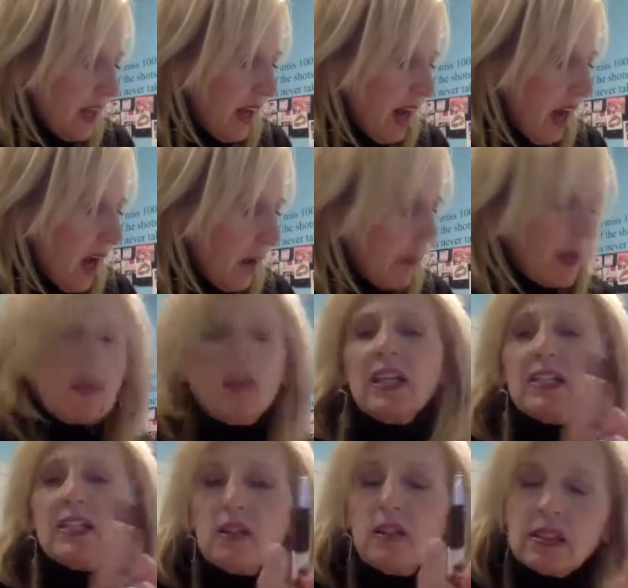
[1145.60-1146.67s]

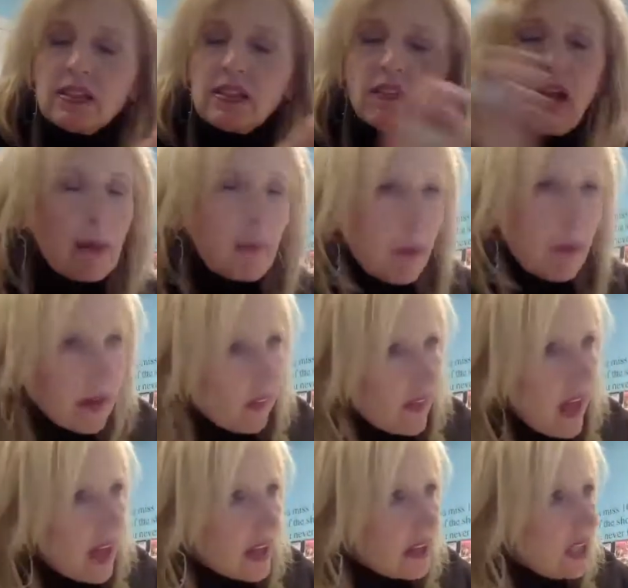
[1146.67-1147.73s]
Let's elaborate on
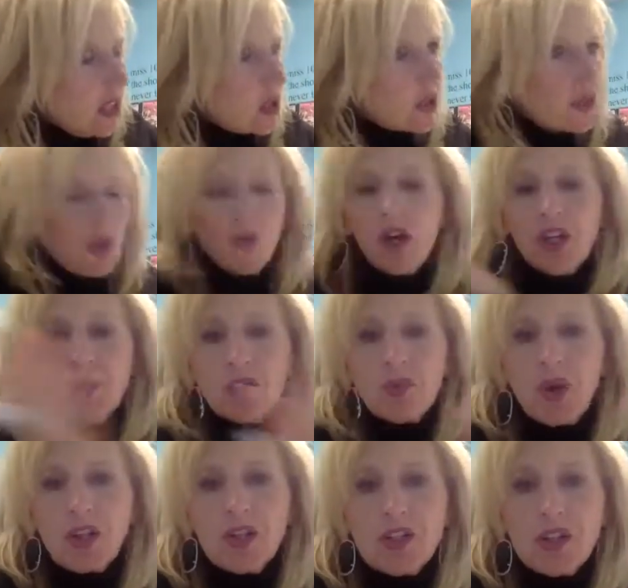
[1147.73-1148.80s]
that. So what you'd
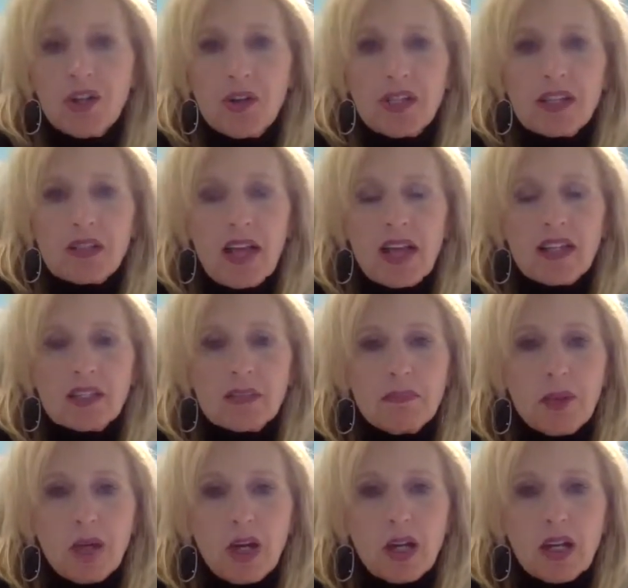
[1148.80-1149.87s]
want to do is
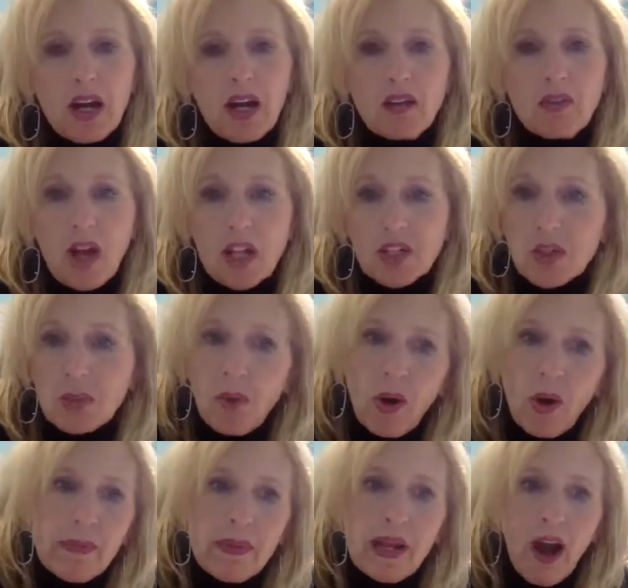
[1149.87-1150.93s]
book a lunch
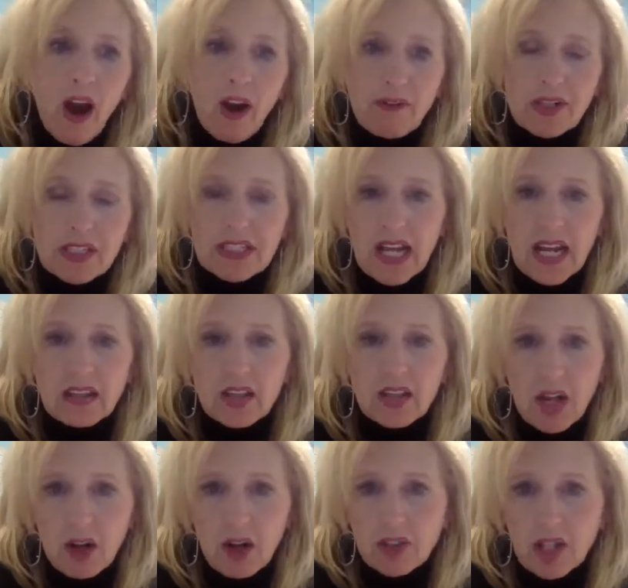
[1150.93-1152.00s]
appointment, offer to take the
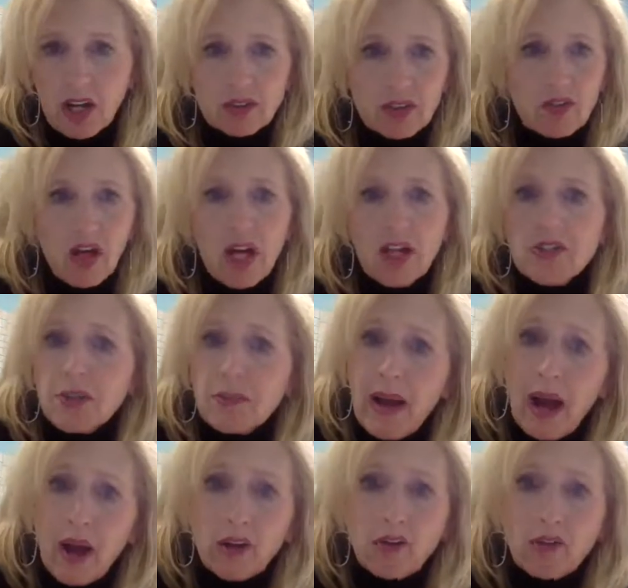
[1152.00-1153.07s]
coach out to lunch or
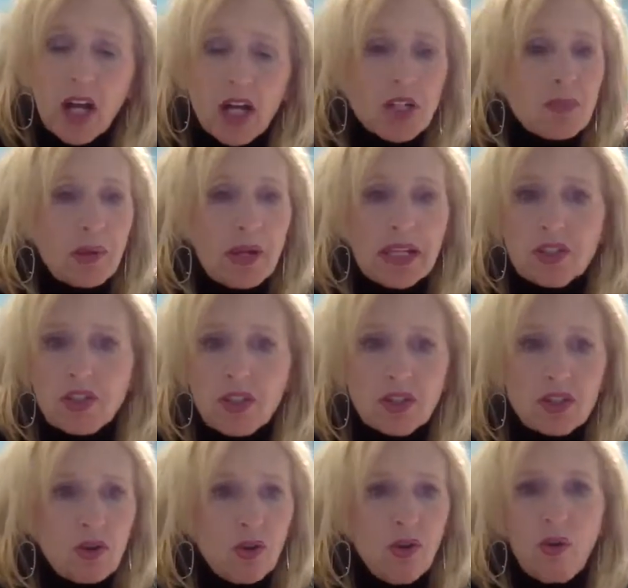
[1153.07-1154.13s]
buy her lunch, bring it to the
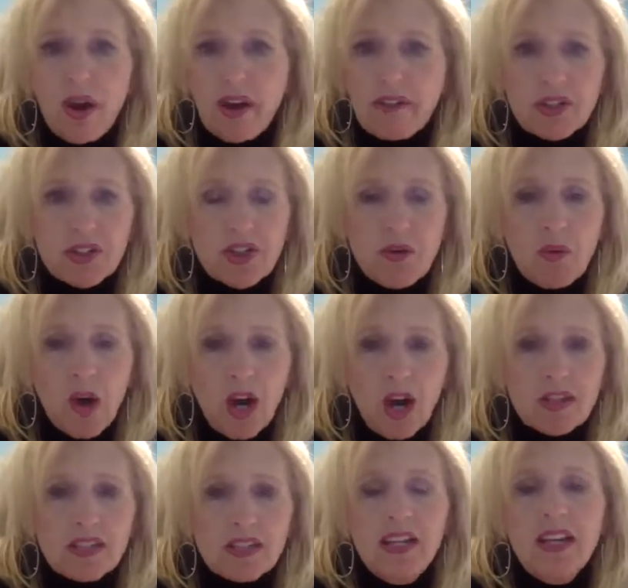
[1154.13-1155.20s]
school wherever she
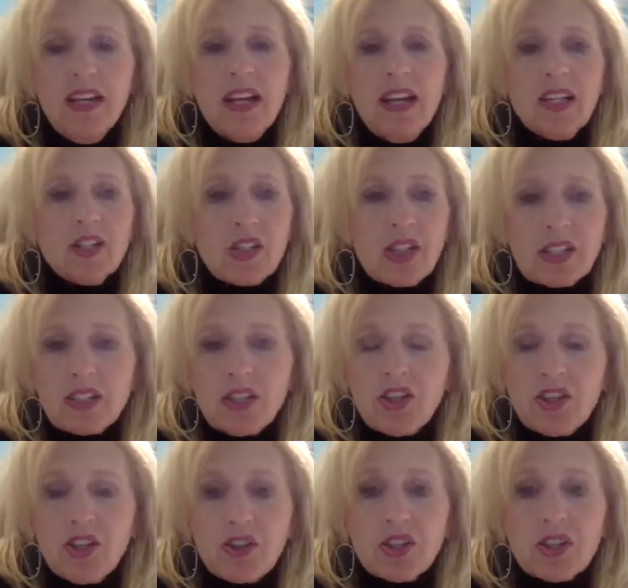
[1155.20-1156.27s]
works, just so
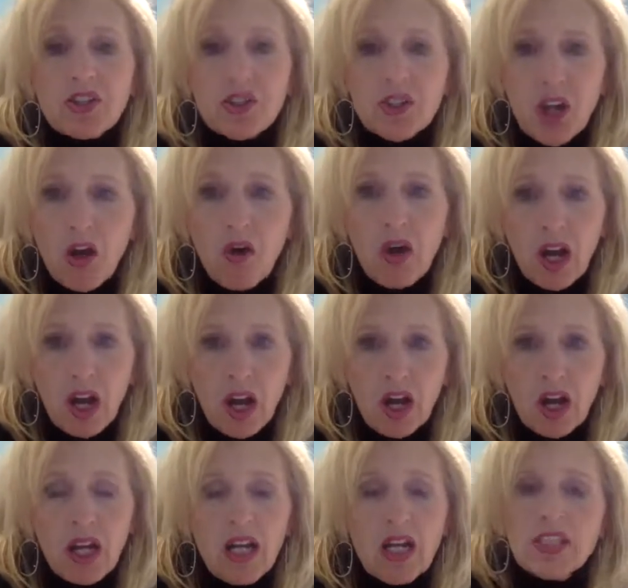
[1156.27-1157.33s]
that you can show
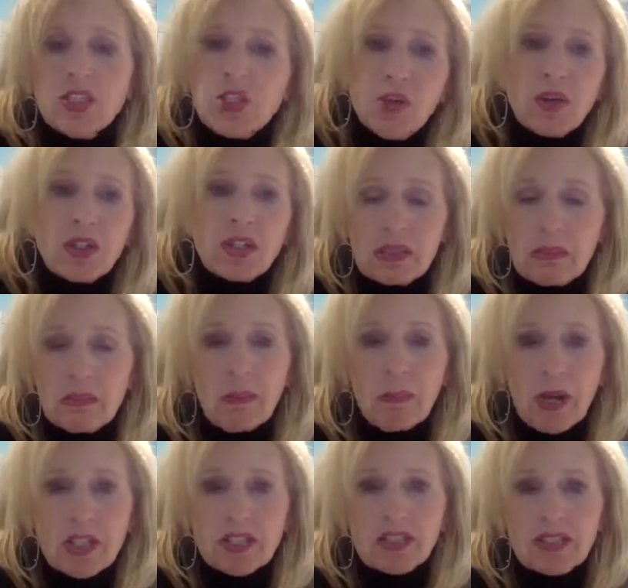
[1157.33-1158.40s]
her, do a simple
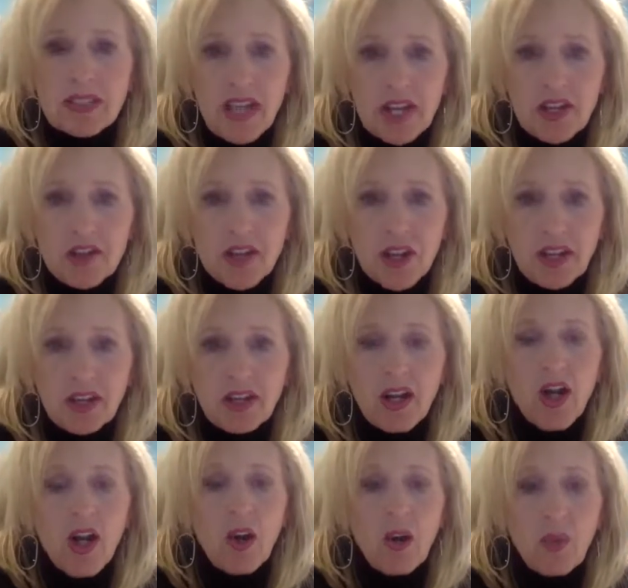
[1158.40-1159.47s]
presentation
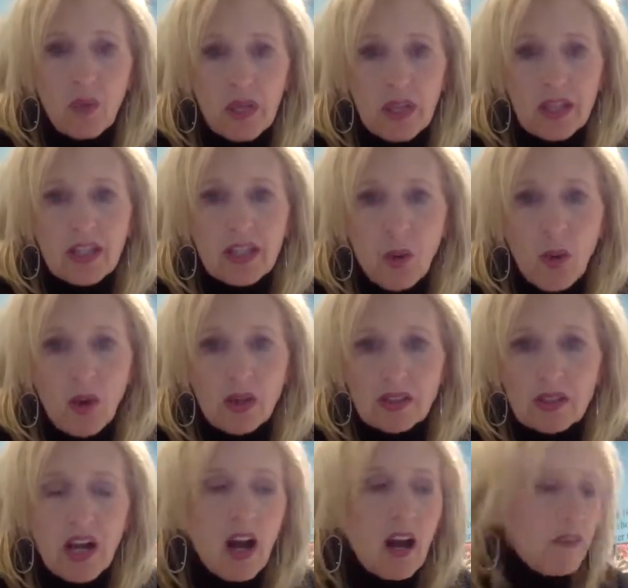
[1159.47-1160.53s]
with your
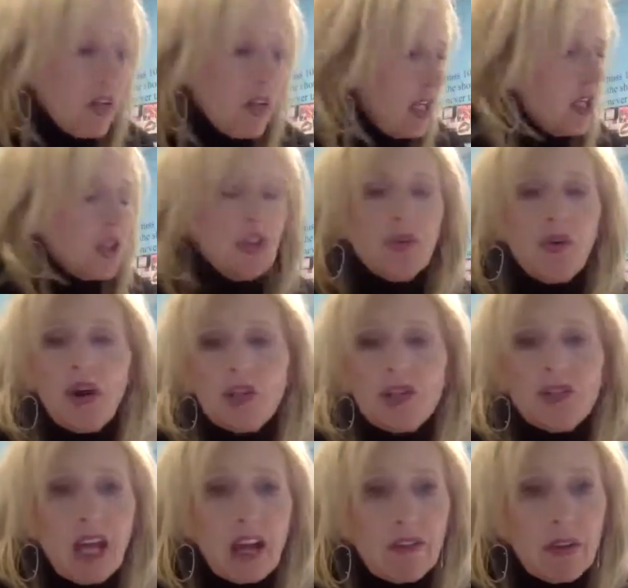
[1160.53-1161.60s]
stuff. You
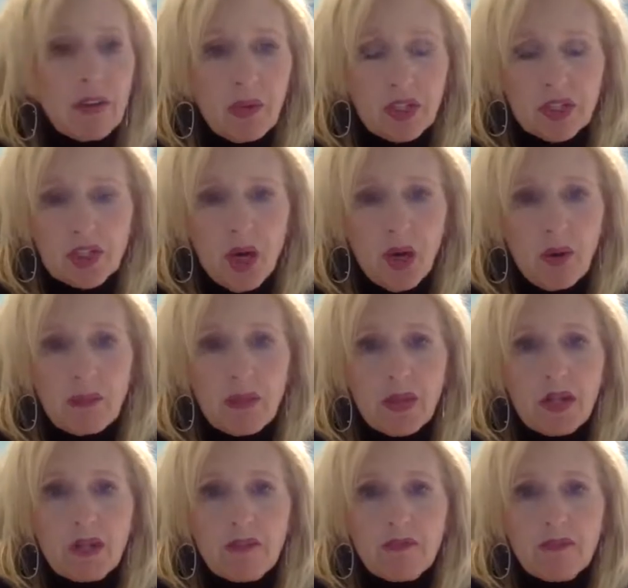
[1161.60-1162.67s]
definitely want to show them
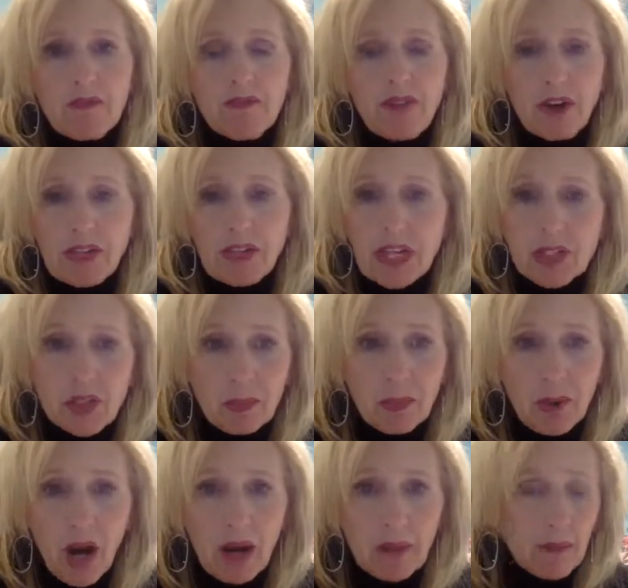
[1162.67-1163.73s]
the foundation
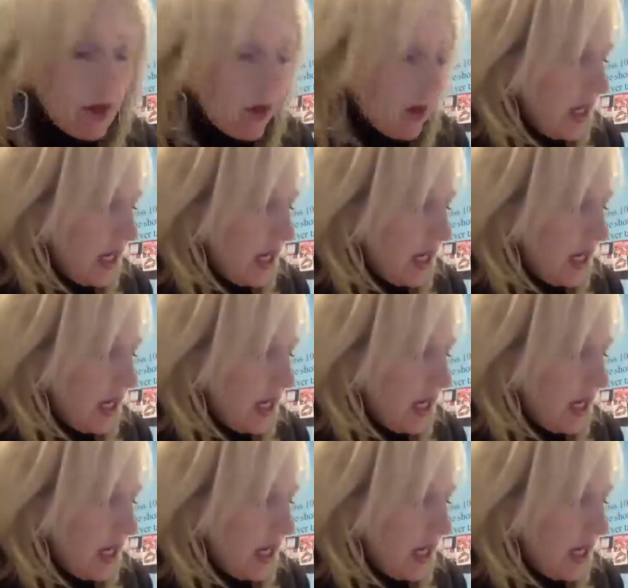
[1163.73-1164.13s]
primer.